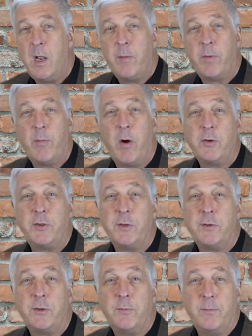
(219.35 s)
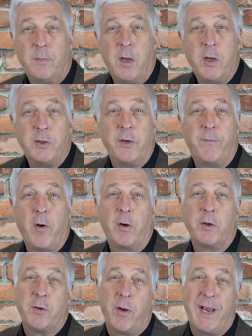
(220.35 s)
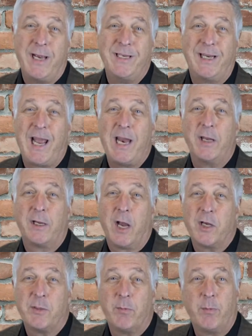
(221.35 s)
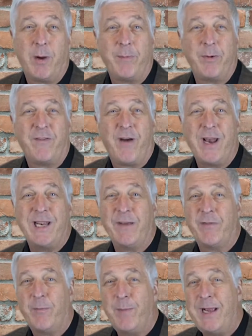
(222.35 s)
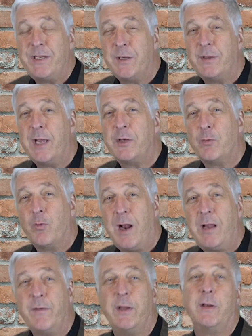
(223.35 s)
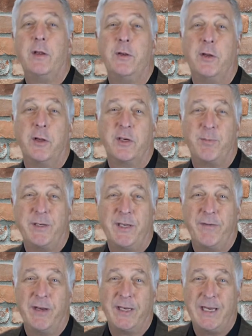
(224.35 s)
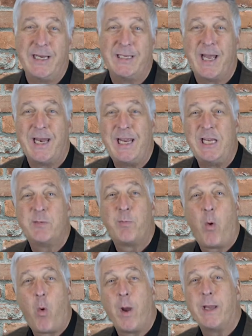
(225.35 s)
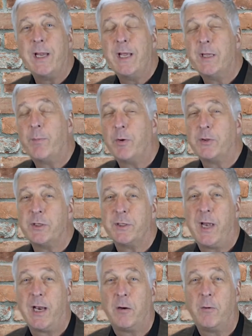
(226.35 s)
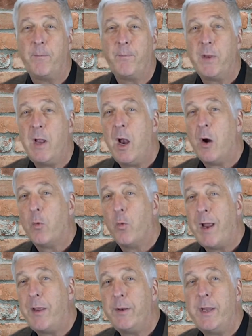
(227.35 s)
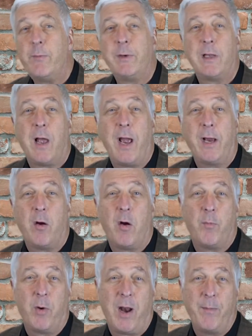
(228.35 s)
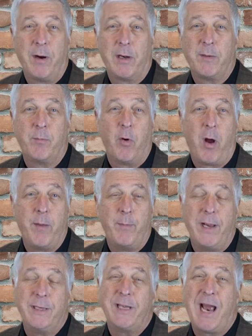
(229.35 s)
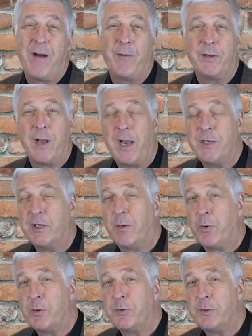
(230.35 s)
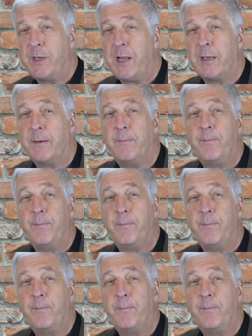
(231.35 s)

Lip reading: Promotions should focus on educating the customer by providing information that's relevant to their specific needs at each point in the purchase cycle, rather than relying on primarily broad-based advertising or personal selling.